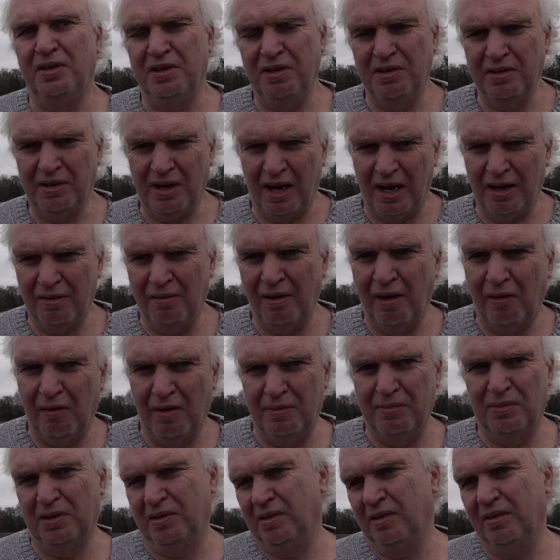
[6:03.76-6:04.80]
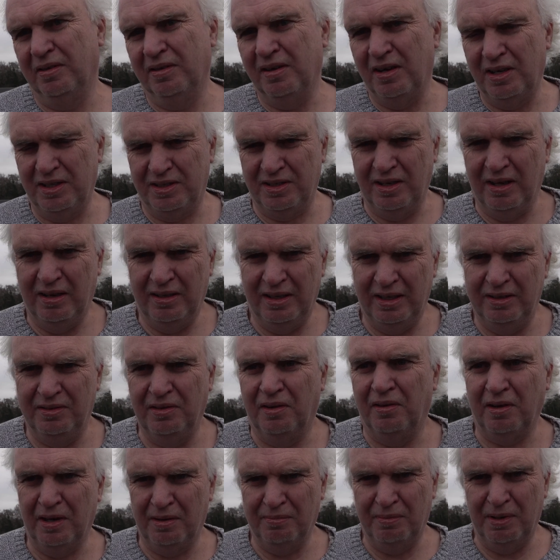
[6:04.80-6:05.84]
a UK railway modeller, and I'm certainly
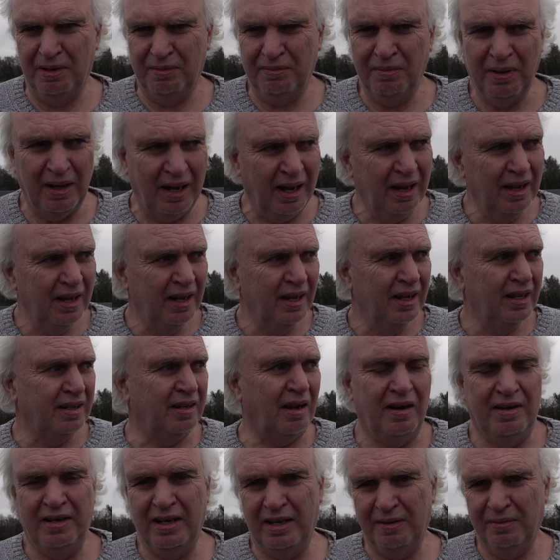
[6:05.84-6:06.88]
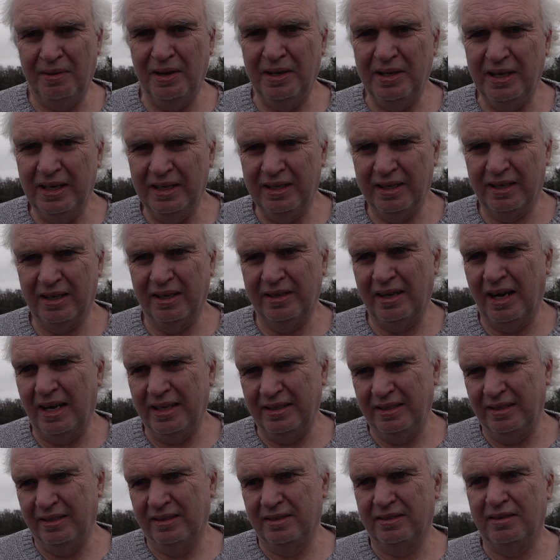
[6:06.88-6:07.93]
not going to be going anywhere near the
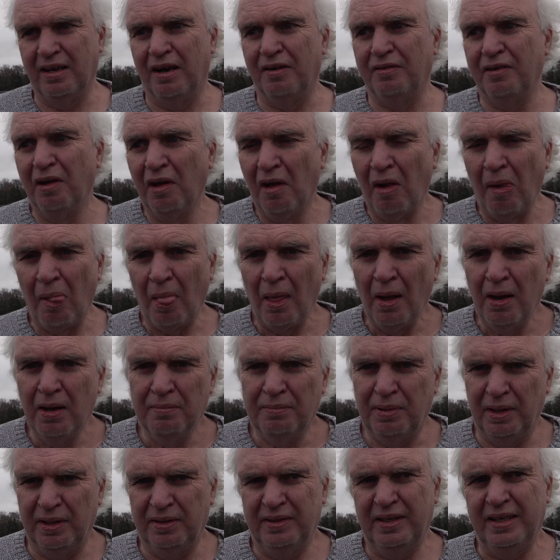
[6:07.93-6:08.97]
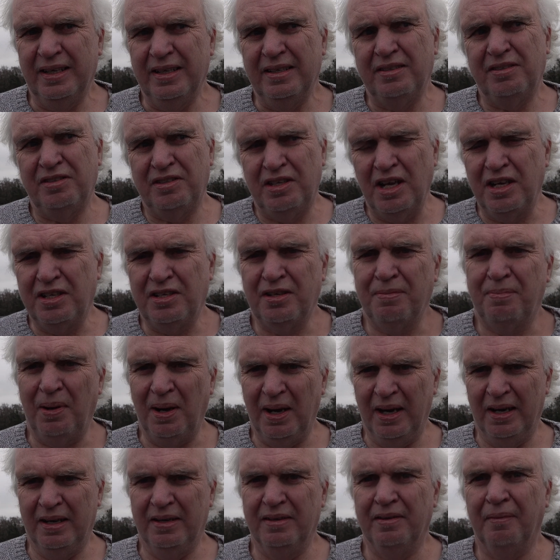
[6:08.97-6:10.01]
Canadian stuff. But the
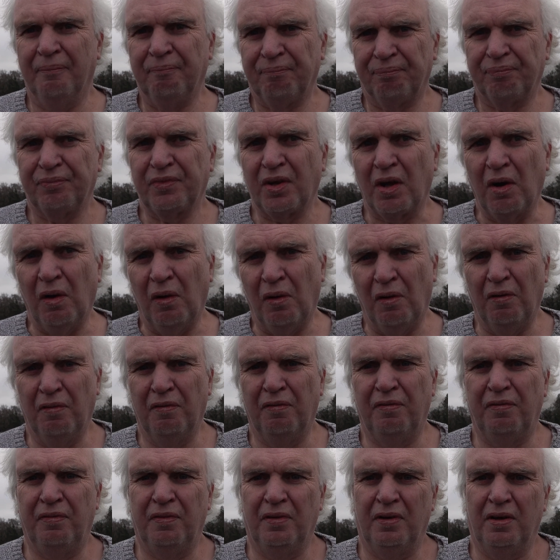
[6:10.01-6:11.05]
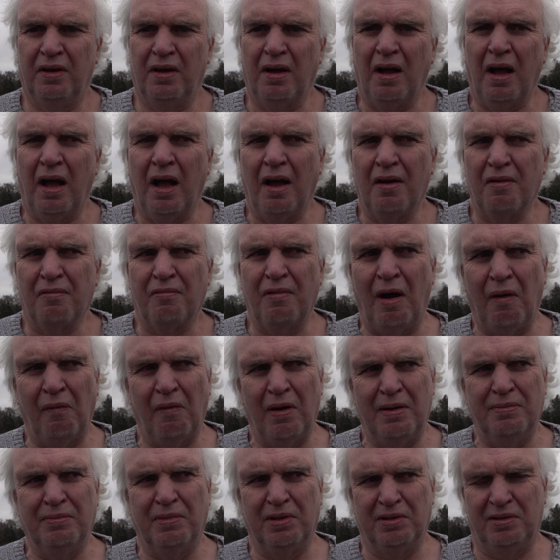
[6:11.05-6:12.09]
discipline of
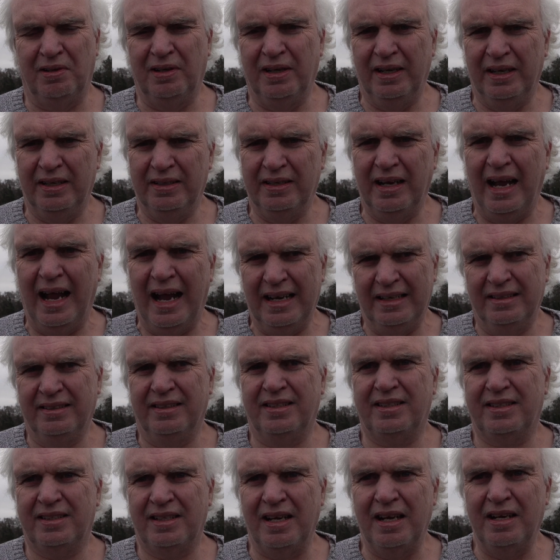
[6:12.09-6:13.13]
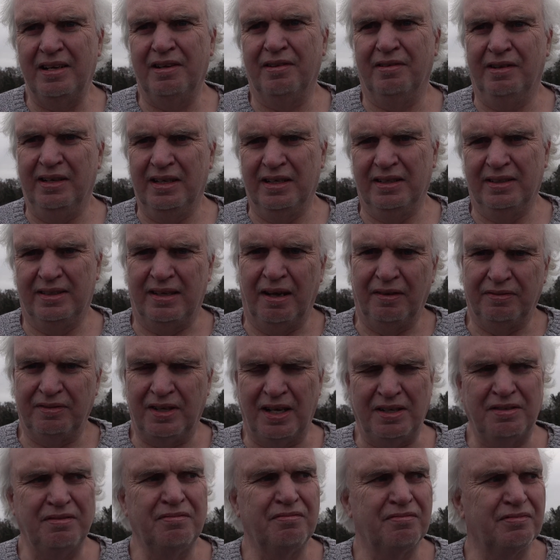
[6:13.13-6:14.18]
railway modelling and scenery and stuff
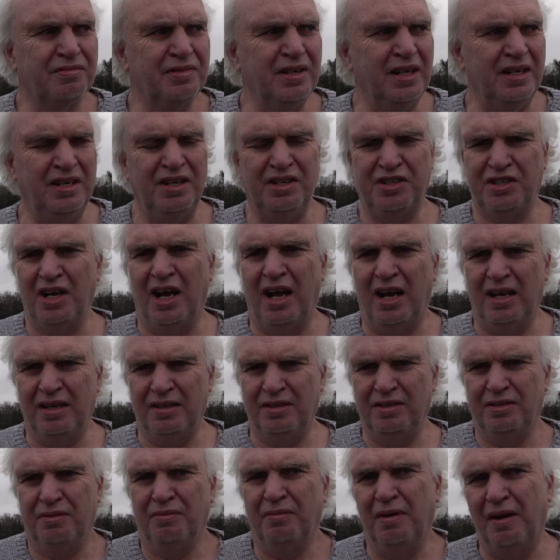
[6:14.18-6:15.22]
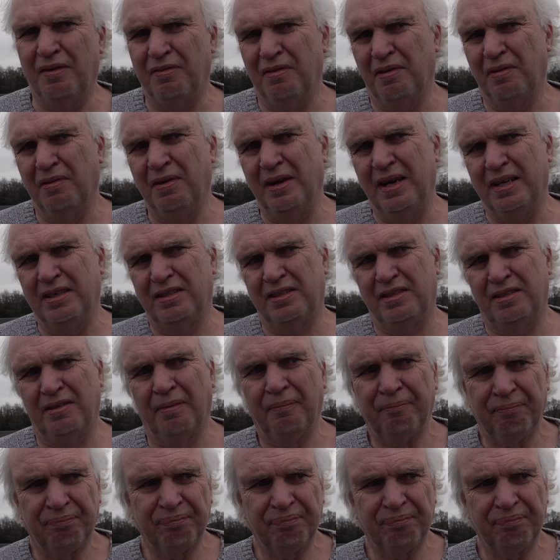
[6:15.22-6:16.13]
doesn't really change whether it's